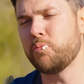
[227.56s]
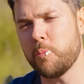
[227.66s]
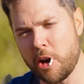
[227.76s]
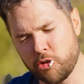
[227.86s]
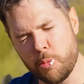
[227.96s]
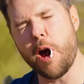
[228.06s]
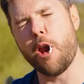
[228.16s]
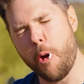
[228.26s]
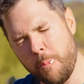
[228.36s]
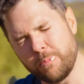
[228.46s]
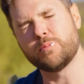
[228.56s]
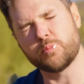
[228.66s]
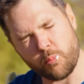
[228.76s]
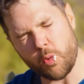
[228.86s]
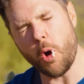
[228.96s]
makes it better.
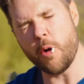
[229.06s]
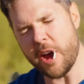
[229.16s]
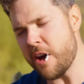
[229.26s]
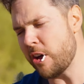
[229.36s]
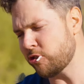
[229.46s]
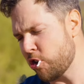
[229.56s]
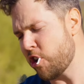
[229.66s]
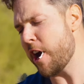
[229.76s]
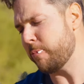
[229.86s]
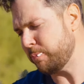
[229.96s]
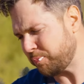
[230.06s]
Oh yeah, that's good cake.